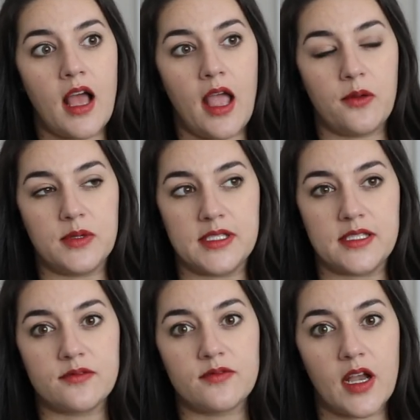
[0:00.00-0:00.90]
I
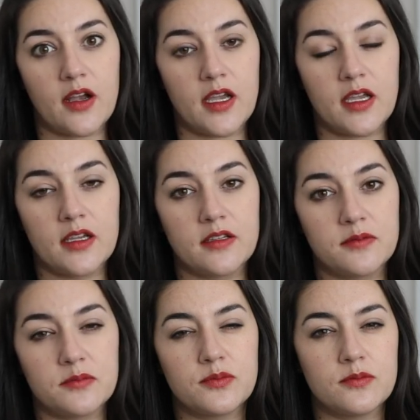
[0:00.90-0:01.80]
was very
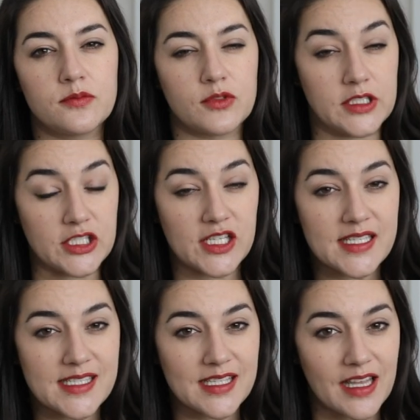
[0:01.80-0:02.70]

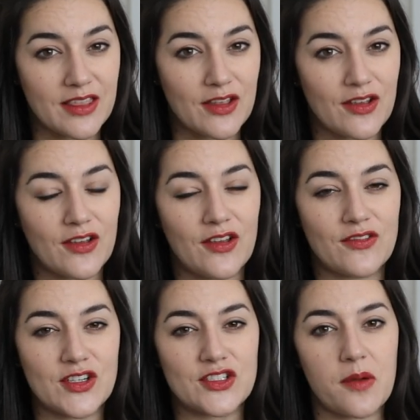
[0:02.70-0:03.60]
religious in the
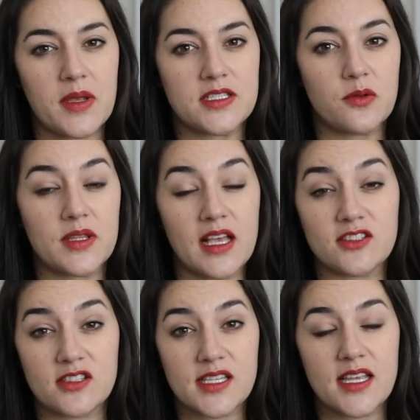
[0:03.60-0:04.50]
first trimester with
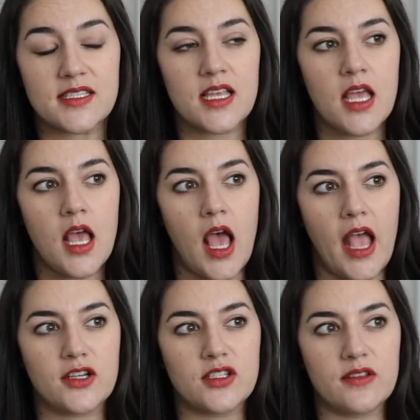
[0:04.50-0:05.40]
exercise.
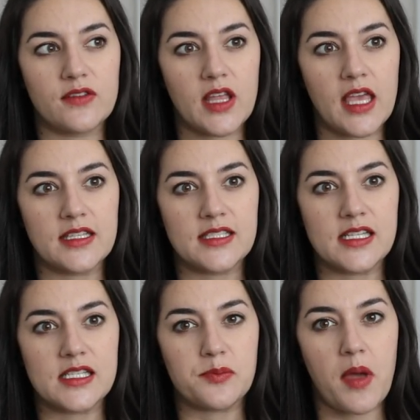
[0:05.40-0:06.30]
I actually feel like
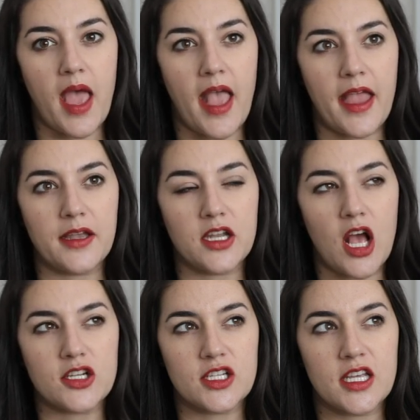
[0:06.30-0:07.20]
since my
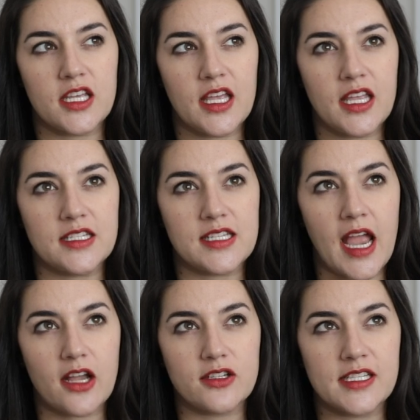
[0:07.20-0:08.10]
nausea and
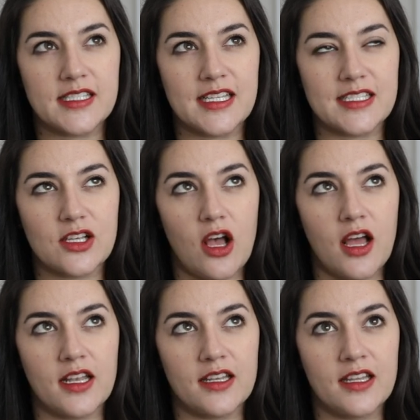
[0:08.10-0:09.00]
tiredness has
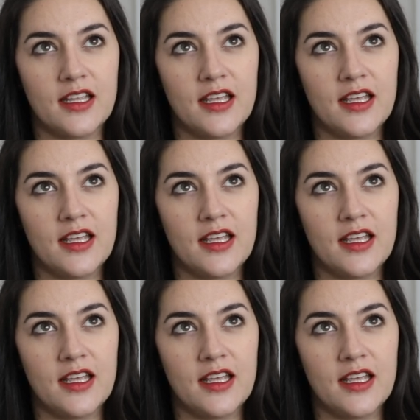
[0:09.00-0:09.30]
gone